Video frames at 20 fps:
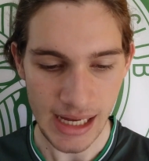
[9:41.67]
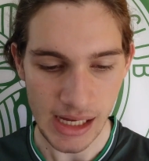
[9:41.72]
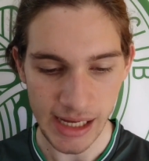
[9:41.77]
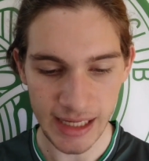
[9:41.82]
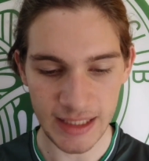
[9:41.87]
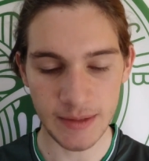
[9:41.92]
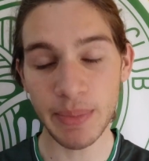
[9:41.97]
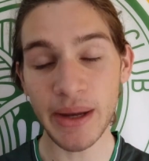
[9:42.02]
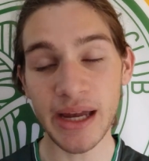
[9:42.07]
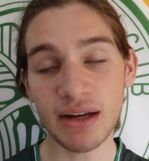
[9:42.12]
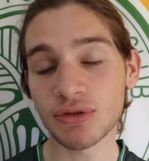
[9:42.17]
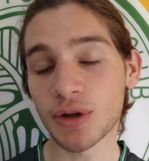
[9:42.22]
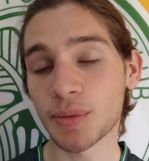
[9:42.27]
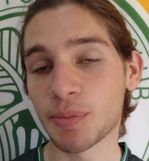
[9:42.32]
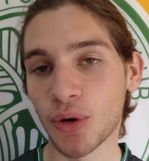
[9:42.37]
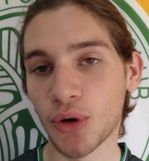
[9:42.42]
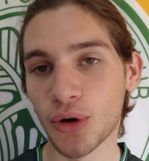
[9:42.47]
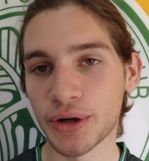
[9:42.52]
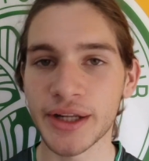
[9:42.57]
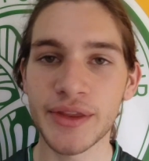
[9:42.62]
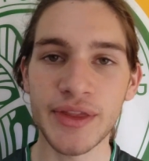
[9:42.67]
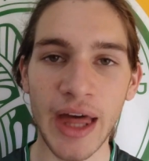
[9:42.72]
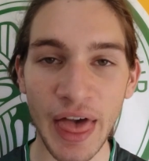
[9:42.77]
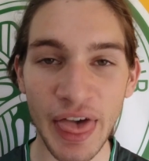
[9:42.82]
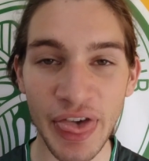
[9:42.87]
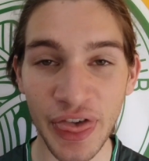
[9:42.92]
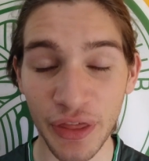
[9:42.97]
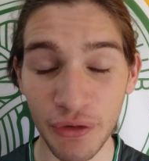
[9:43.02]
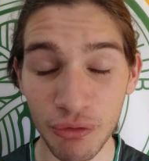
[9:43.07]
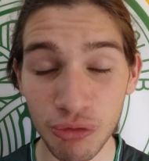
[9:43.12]
It's being reported
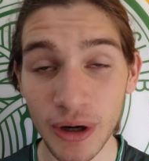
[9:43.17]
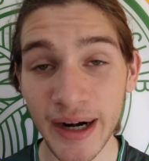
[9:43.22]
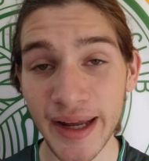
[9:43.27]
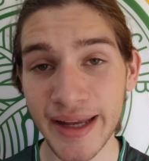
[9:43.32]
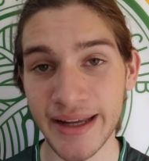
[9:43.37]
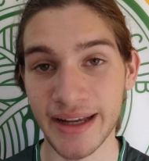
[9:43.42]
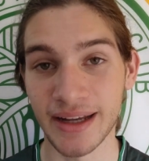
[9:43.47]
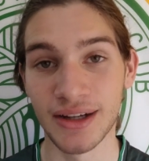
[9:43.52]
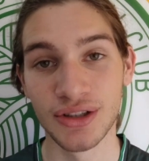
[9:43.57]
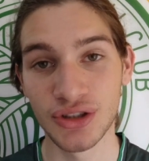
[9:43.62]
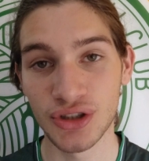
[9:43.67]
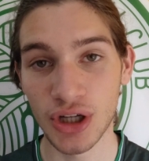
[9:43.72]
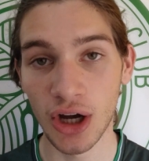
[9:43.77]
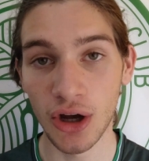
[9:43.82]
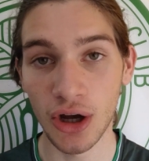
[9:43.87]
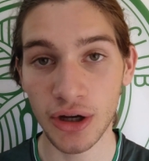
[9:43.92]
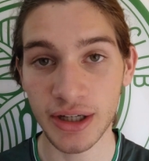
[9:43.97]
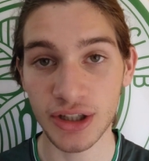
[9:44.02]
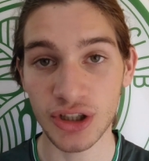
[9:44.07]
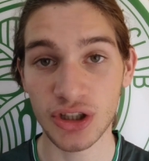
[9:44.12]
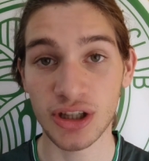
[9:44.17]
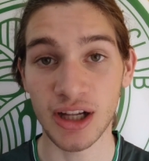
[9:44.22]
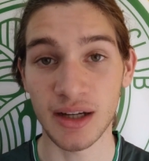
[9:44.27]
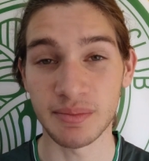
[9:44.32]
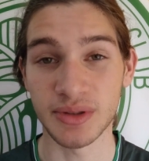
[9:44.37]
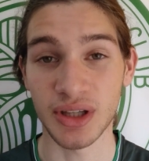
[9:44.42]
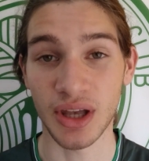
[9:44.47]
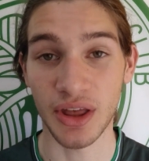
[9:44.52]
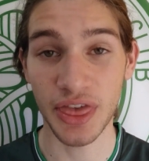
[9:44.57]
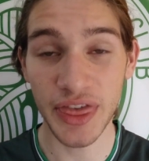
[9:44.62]
that 3 Turkish
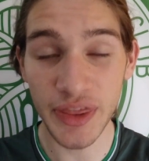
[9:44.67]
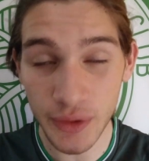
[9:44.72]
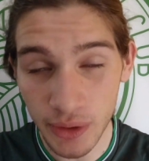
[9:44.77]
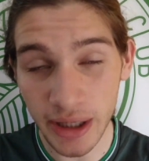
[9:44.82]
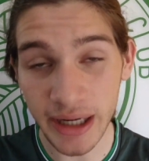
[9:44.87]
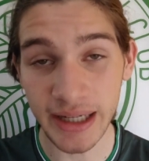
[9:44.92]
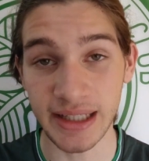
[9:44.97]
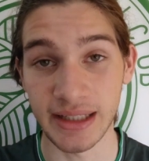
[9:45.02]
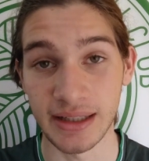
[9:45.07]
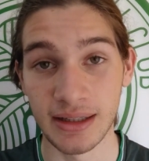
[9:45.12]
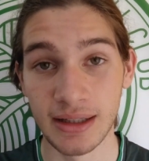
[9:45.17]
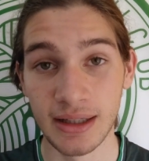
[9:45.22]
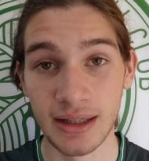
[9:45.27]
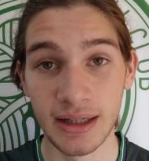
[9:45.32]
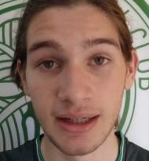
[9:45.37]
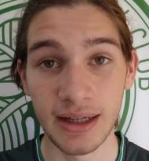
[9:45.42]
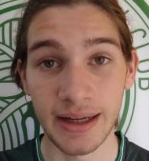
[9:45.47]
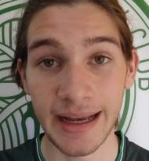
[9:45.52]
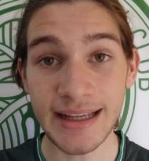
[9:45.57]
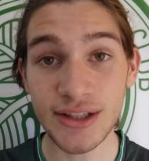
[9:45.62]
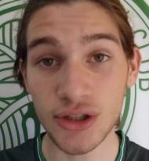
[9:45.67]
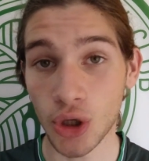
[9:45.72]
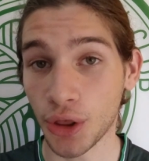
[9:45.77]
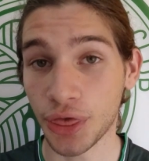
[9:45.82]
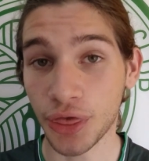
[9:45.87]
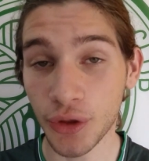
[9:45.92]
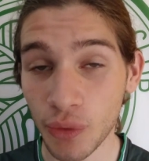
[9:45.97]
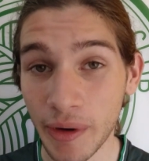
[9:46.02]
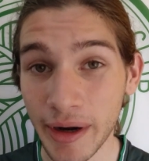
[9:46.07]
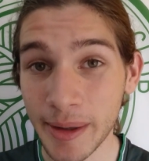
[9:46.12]
clubs, 3, he's
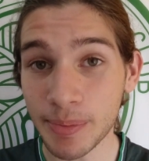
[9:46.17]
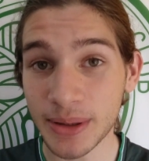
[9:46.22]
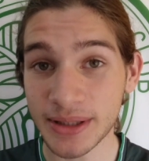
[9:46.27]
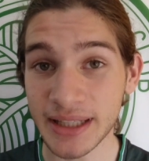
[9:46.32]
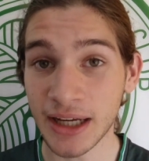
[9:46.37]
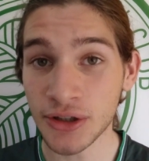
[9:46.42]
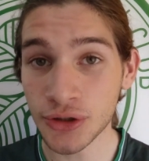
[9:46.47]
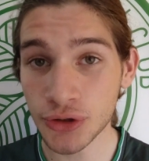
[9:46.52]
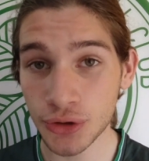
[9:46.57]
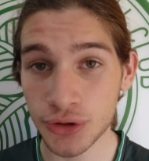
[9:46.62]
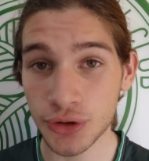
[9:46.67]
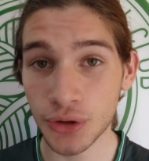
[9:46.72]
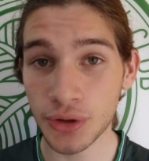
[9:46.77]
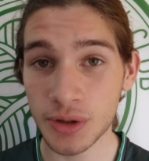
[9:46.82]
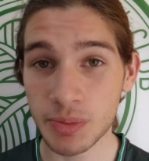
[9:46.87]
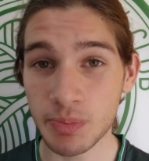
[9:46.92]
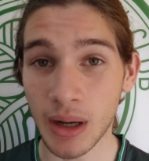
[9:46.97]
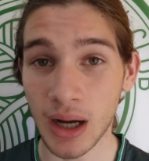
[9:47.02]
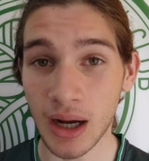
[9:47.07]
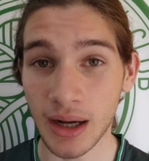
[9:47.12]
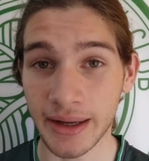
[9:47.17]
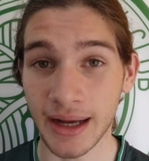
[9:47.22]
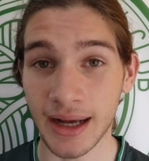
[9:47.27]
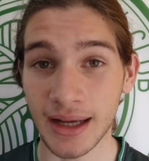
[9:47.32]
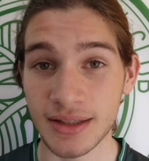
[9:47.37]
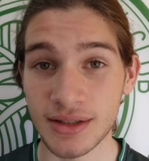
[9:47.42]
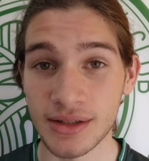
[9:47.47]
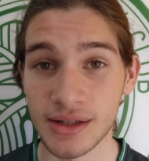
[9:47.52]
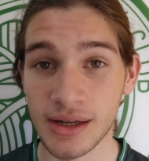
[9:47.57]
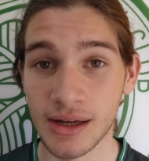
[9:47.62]
got 3 potential suitors,
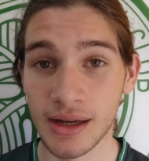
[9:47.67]
Barkas.